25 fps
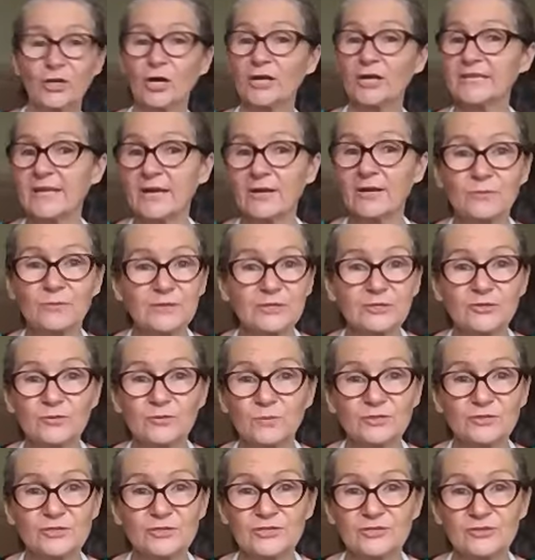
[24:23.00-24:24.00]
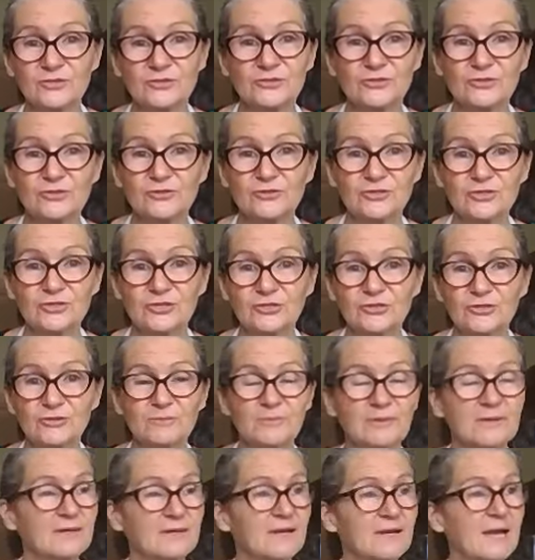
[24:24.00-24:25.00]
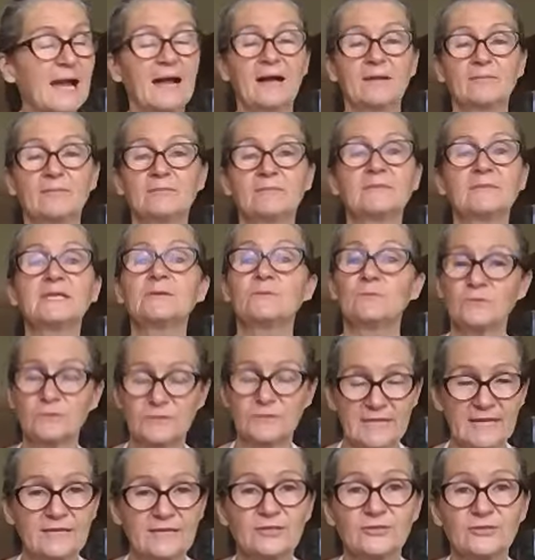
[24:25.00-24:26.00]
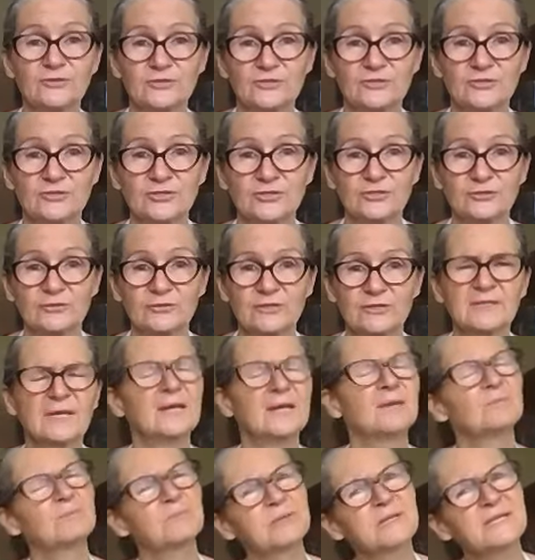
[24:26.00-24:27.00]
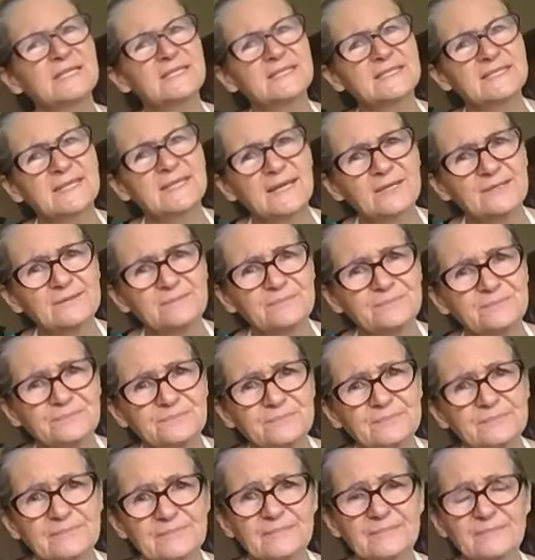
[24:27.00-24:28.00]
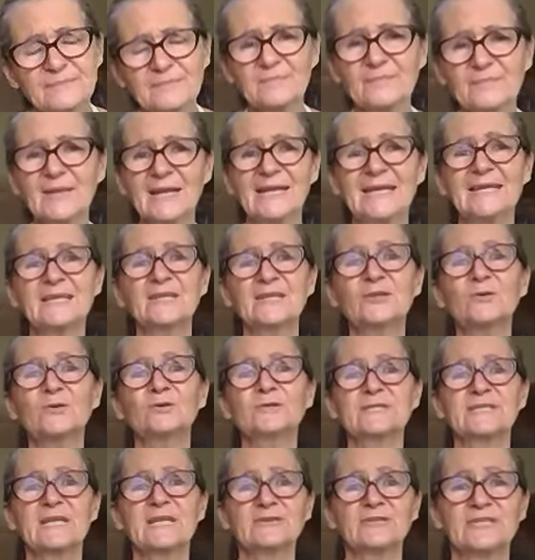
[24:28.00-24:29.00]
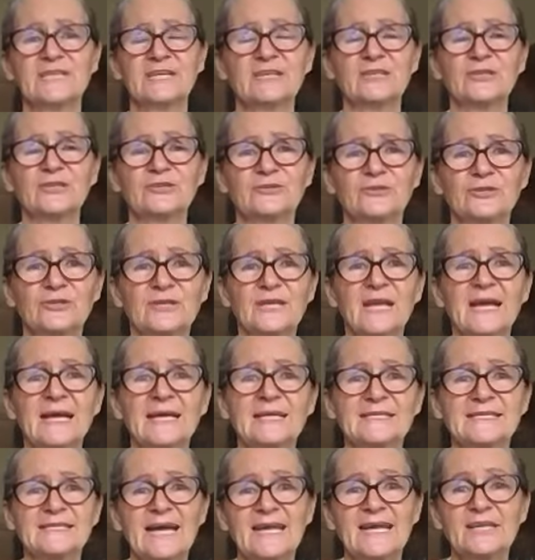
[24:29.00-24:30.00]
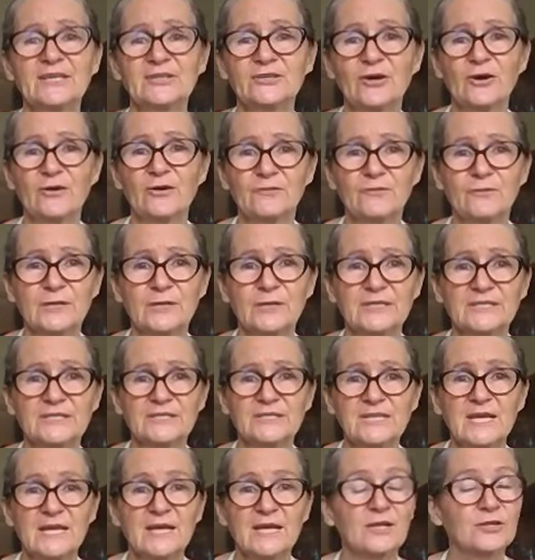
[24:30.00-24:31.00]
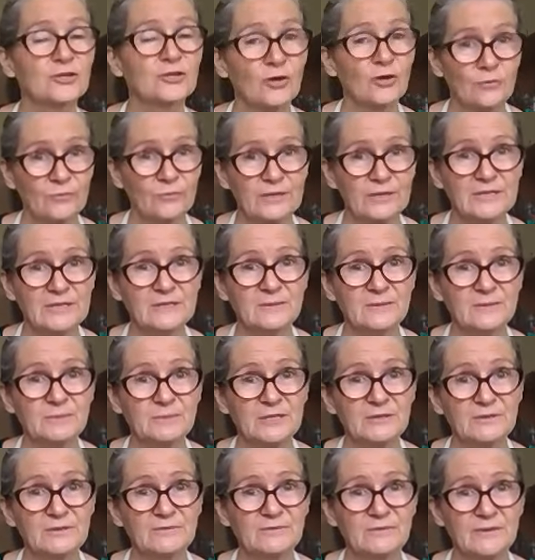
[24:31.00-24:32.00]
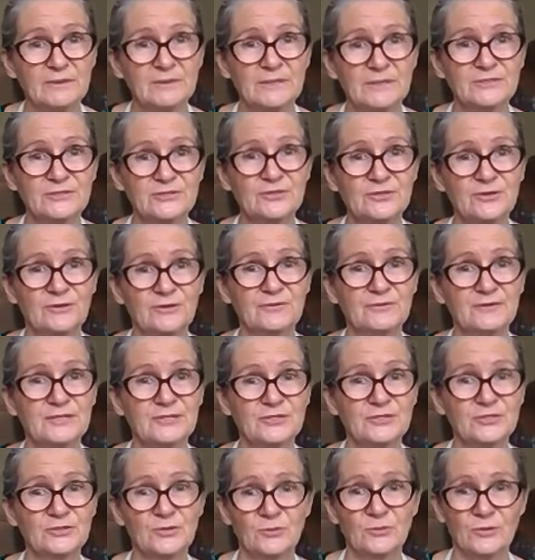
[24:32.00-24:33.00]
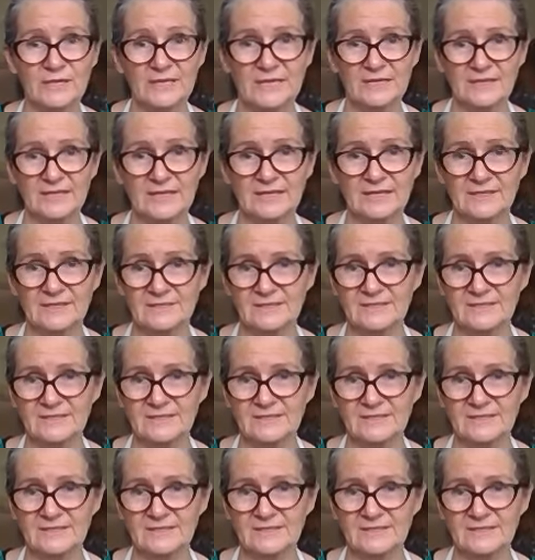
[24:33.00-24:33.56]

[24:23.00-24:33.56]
I know when you watch it on YouTube, it will tell you to stir it. Please don't. It'll also tell you to take it off when it's not ready to be, when it's not finished cooking either.